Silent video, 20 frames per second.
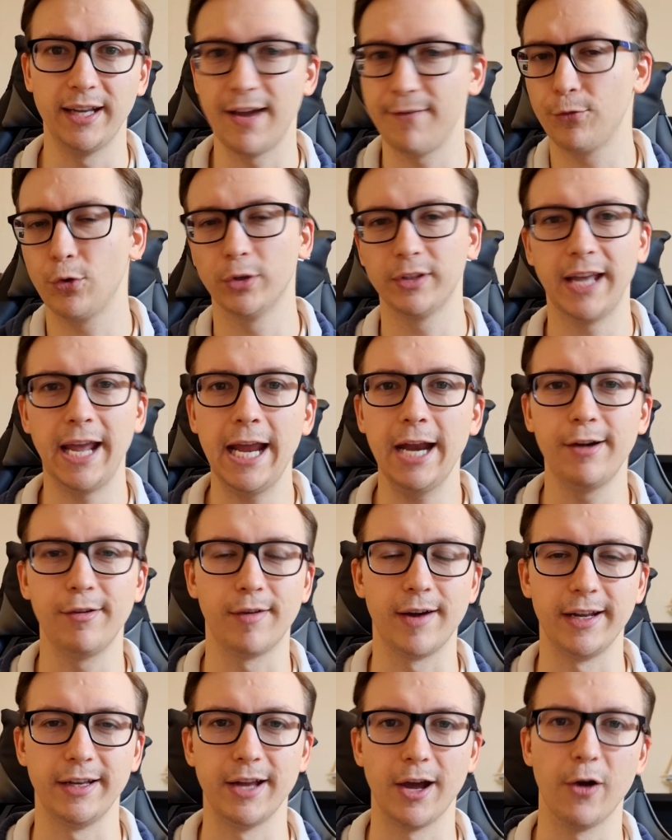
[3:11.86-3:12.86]
I've got hair
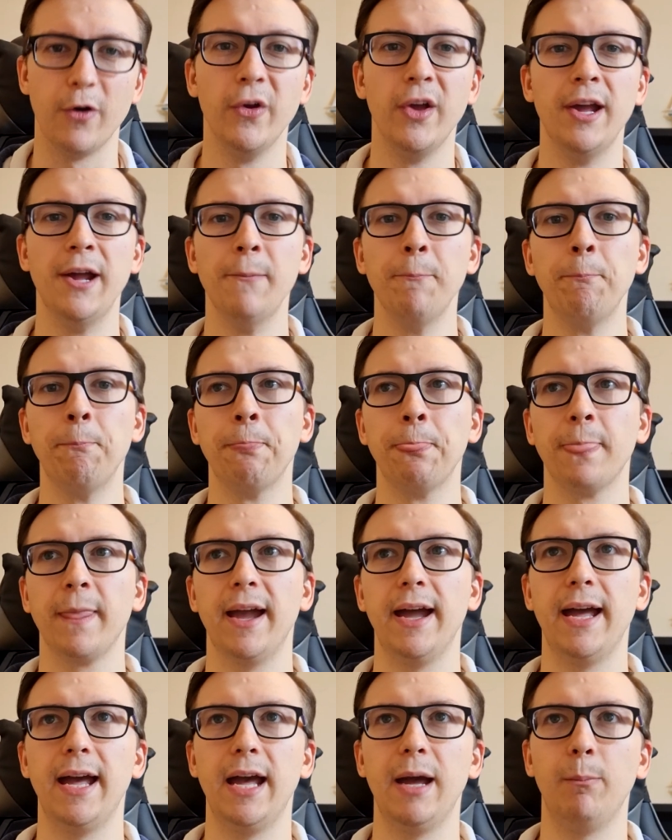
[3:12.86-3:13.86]
right now.
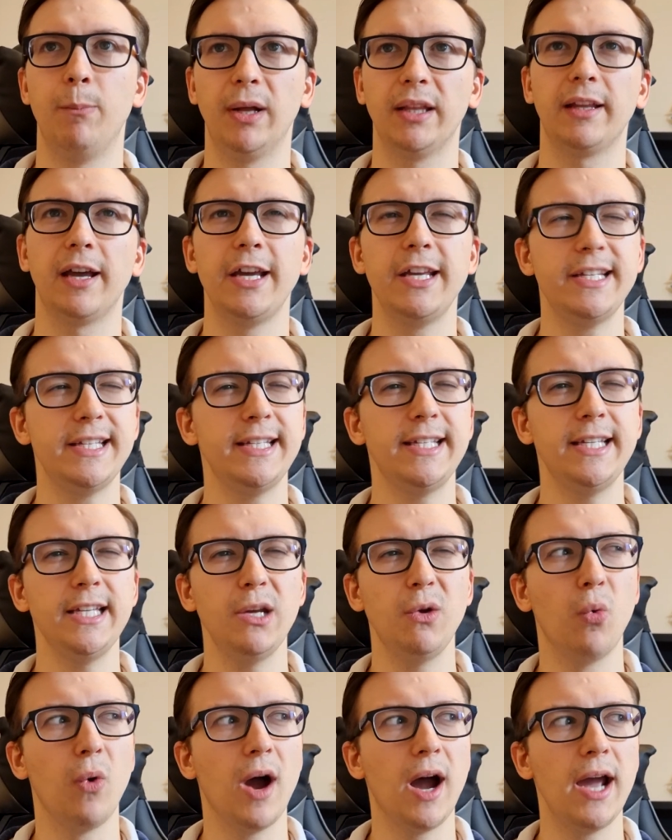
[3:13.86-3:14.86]
But I see
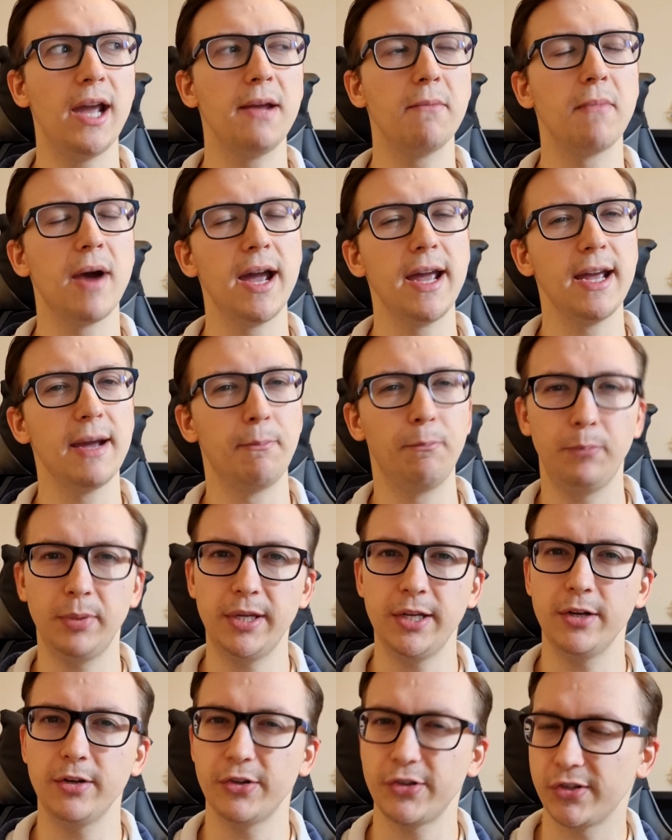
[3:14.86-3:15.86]
why it might
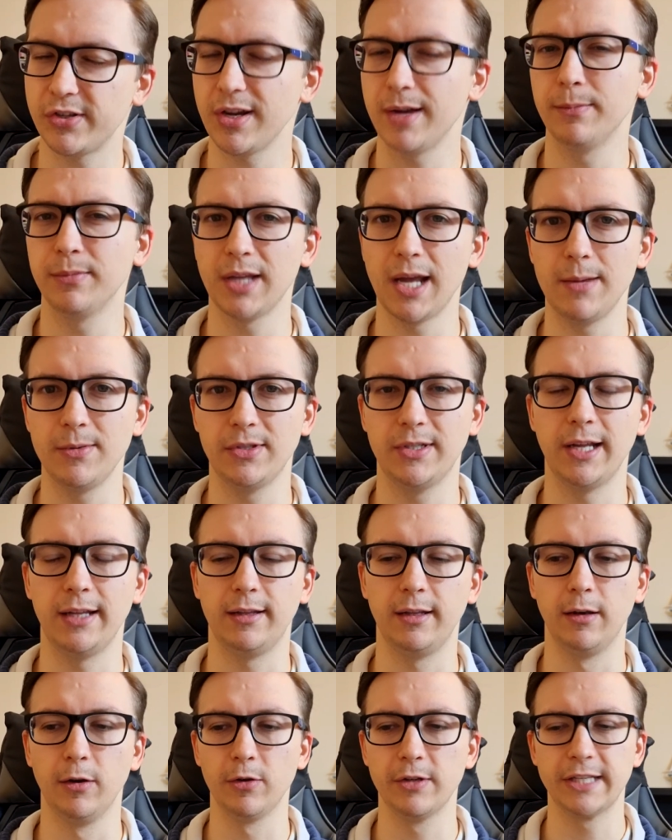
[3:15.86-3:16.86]
appear sometimes that
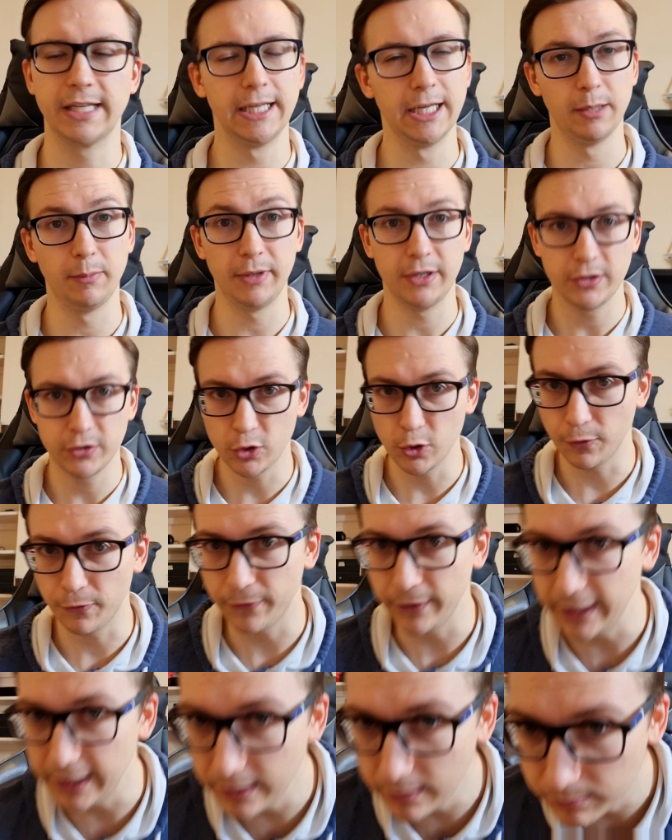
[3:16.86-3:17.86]
it looks a little bit too
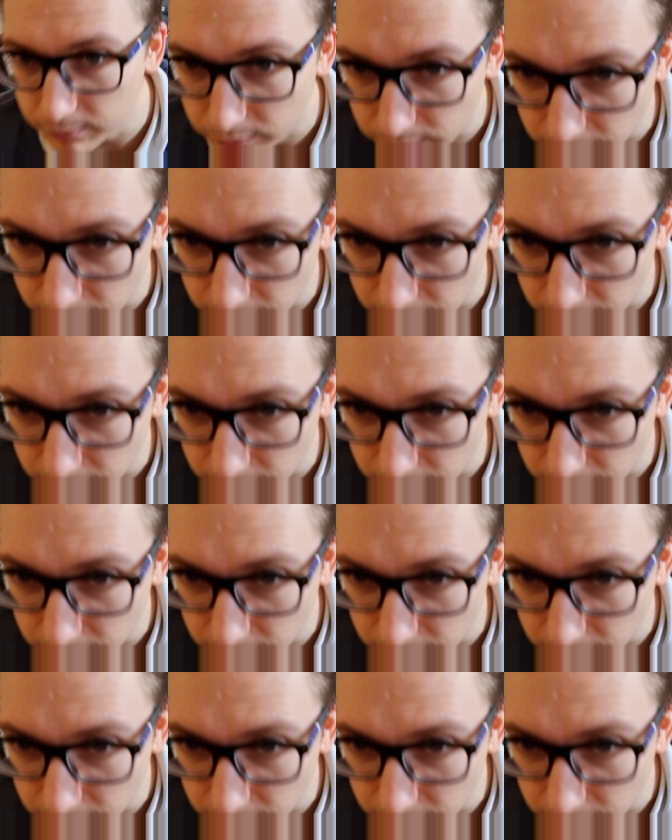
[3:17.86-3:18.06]
thin,